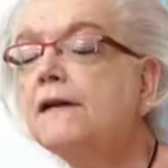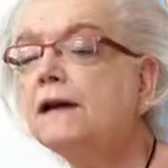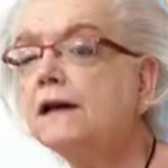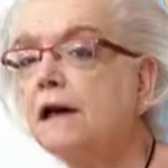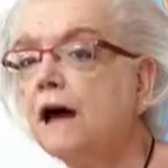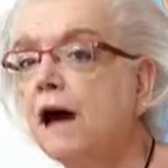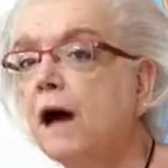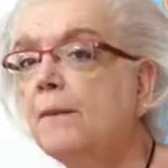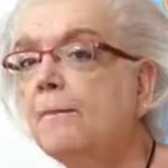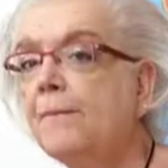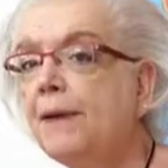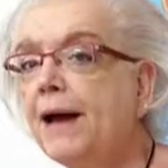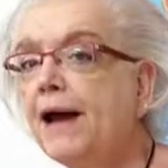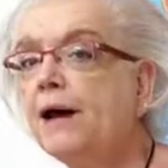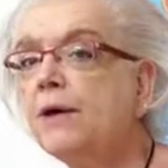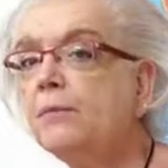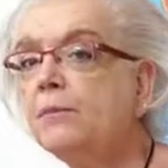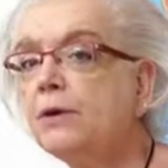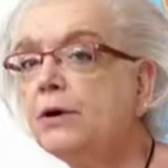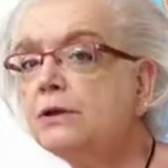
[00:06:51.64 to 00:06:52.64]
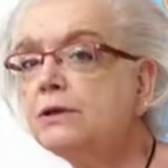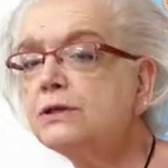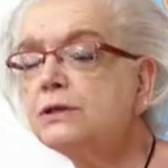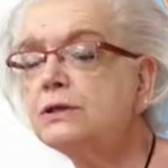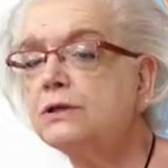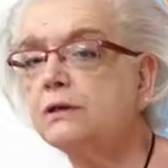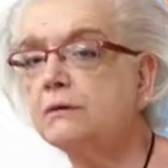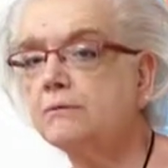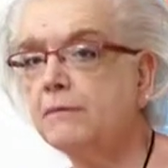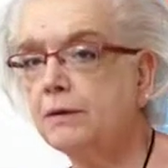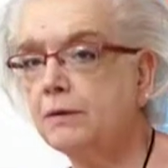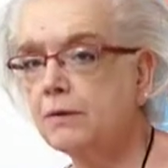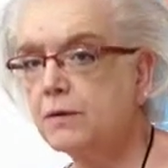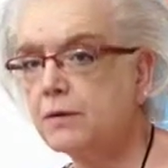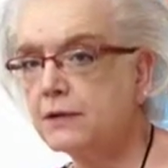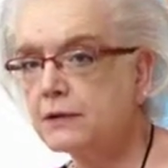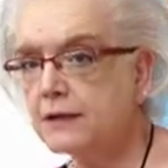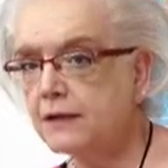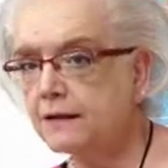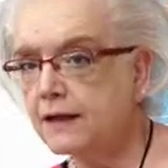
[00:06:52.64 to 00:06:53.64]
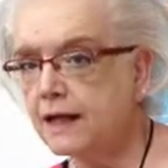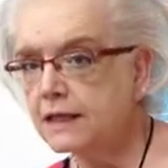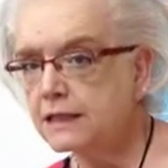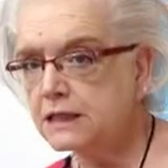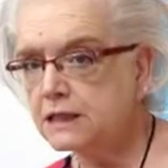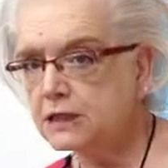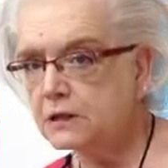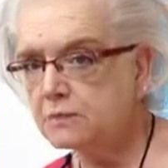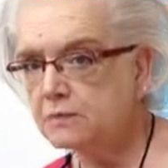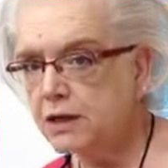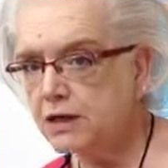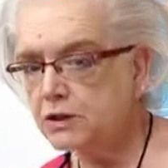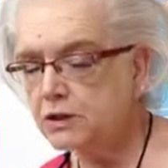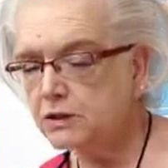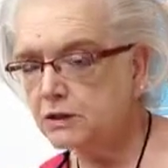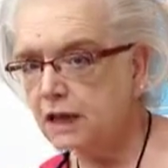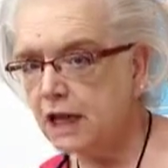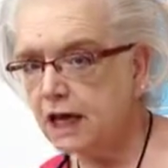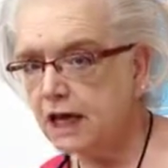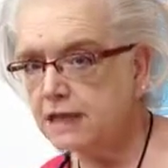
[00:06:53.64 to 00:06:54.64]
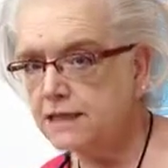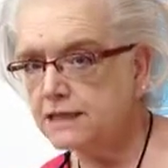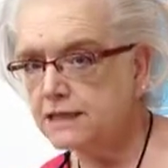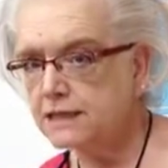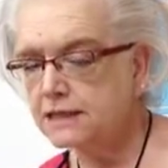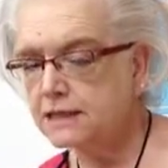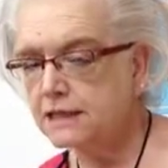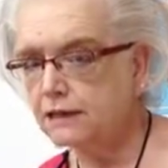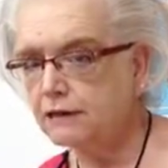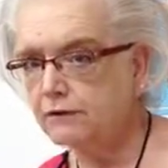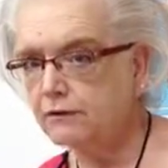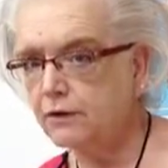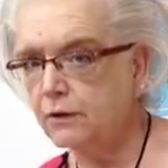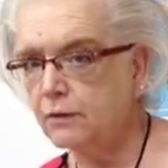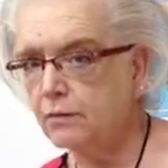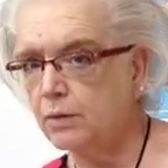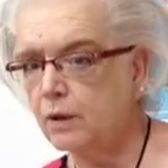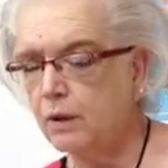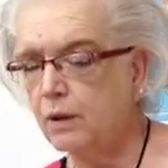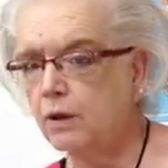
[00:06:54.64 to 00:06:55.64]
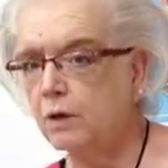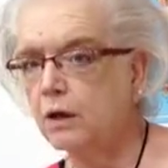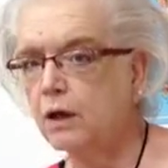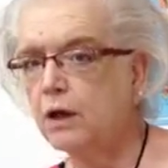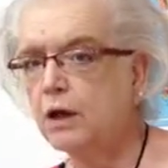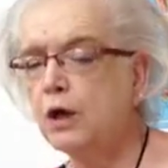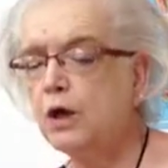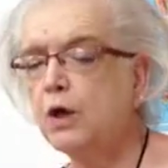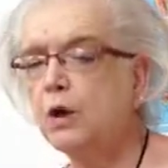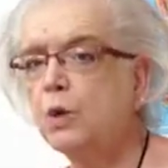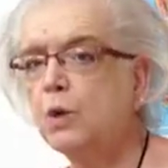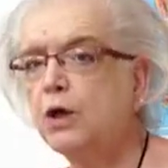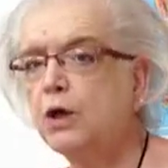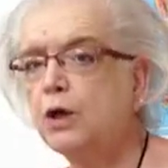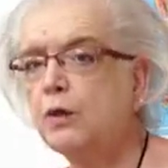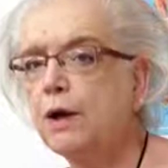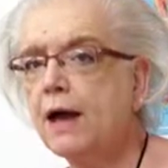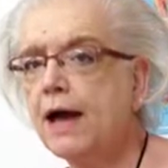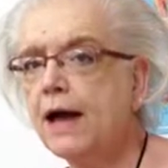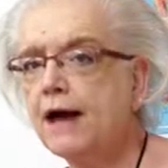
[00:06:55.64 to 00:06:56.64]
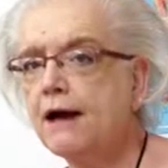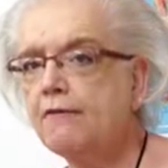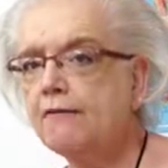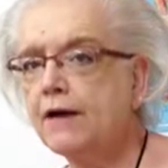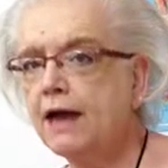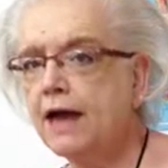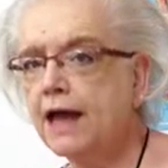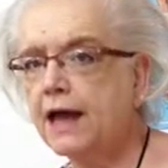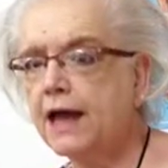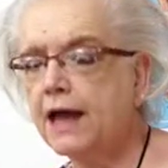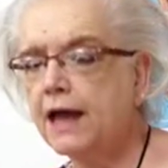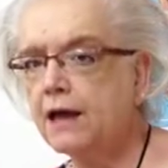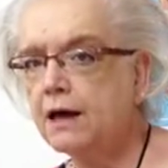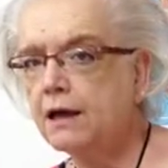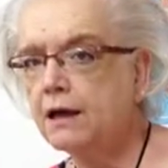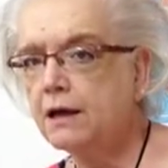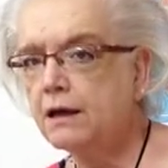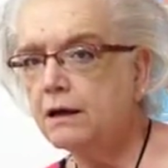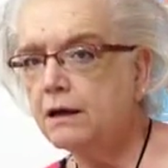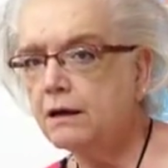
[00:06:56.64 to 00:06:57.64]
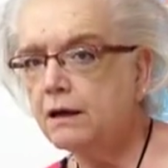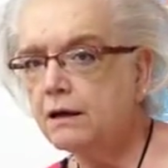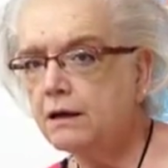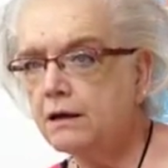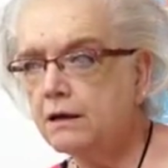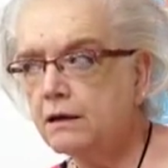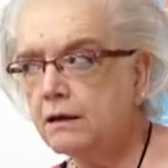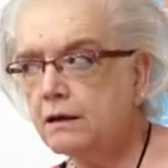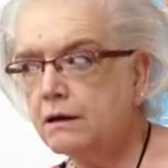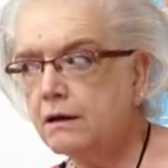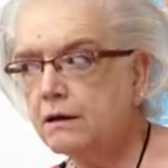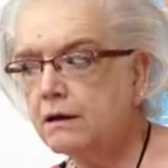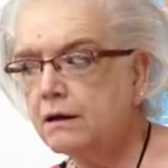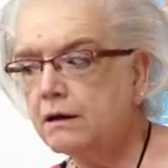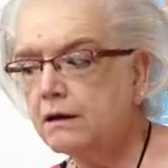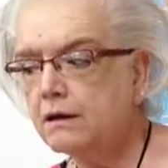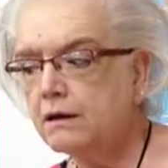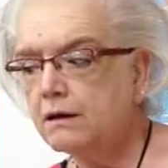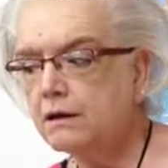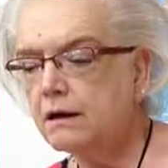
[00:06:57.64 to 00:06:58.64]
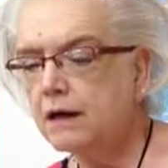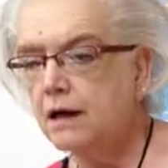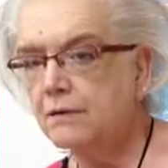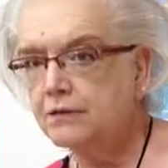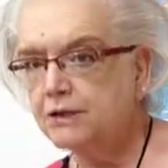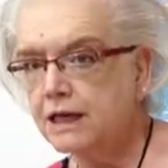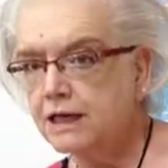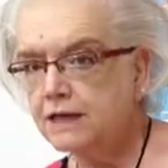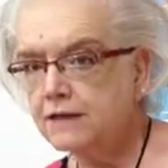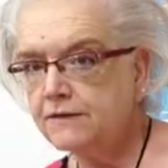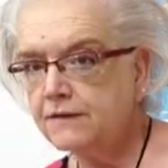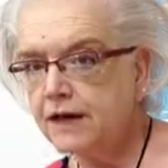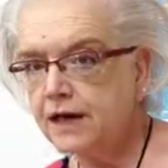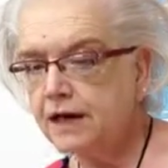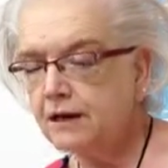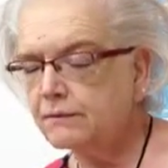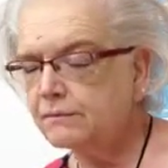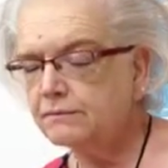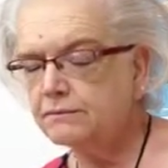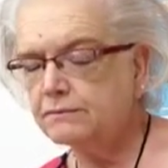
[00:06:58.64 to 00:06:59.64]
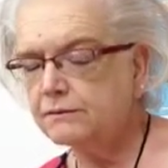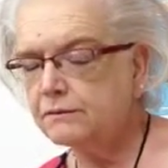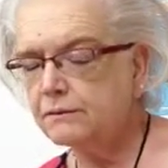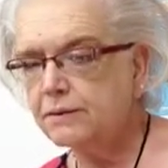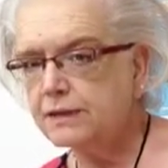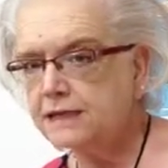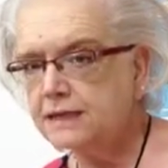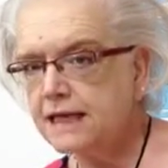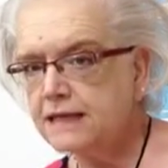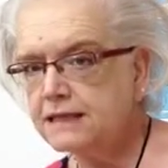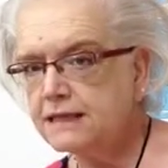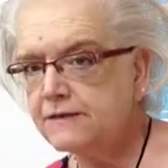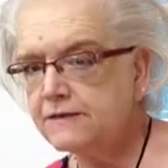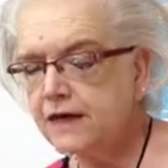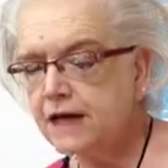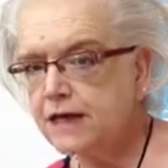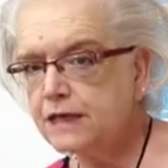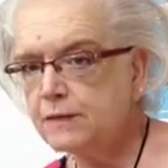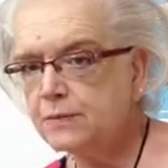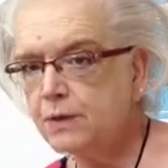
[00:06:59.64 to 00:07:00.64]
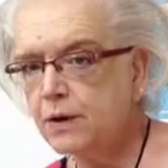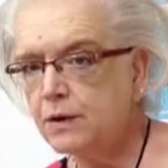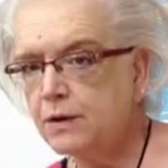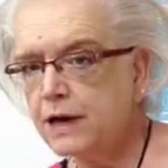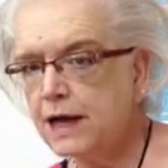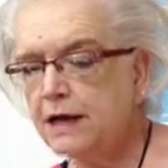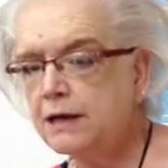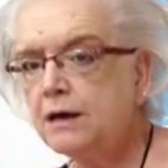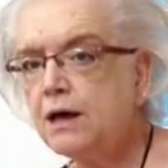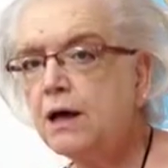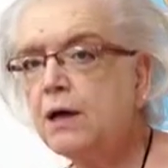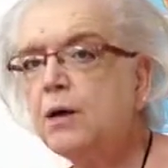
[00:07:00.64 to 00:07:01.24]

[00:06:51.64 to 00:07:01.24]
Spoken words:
Compound personal. Remember, it's on that specialized telephone pole where you have a objective case, possessive case pronoun